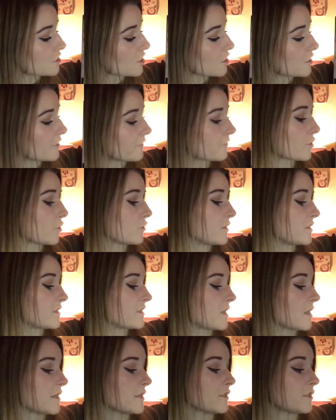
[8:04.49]
So you've got your
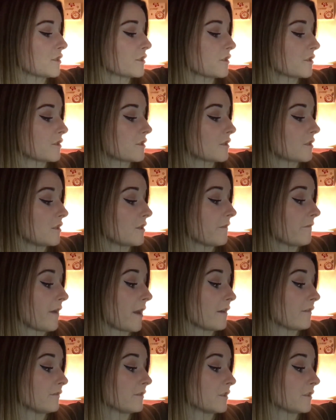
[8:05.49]
sergeants, your
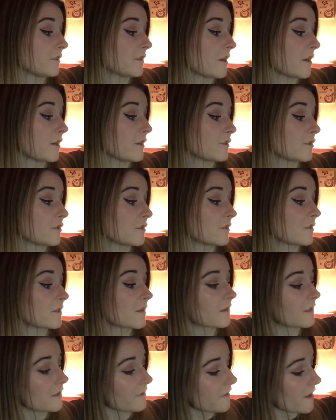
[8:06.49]
veteran
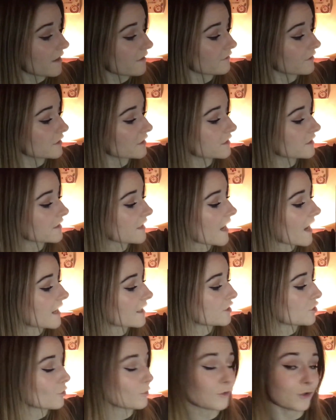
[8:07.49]
sergeants, your veterans
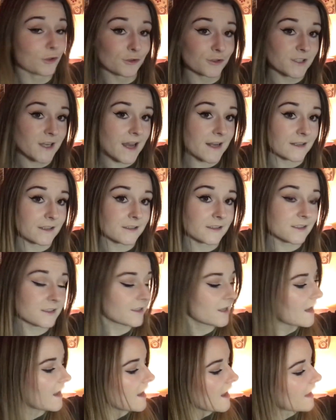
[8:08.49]
and your
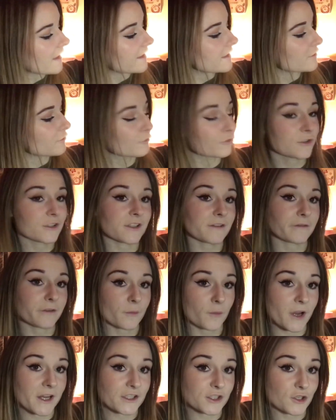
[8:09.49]
lieutenants, and these are all the
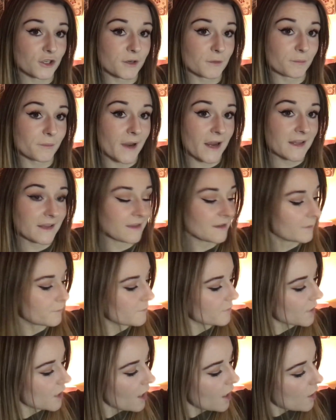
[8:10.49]
different ways you can paint
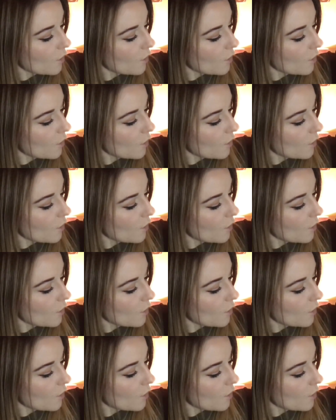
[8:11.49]
them.